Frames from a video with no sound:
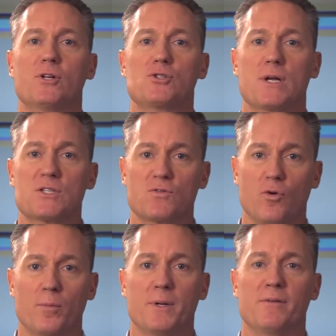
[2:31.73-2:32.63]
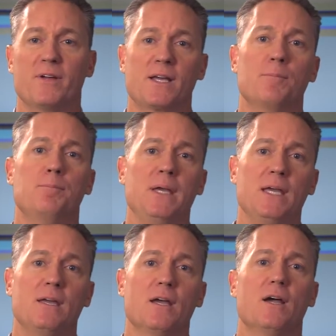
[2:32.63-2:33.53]
and transformative it can
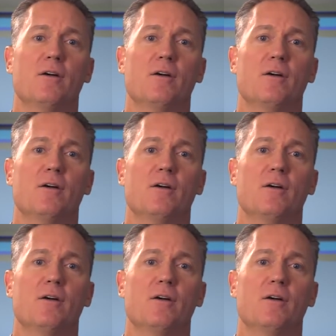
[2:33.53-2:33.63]
be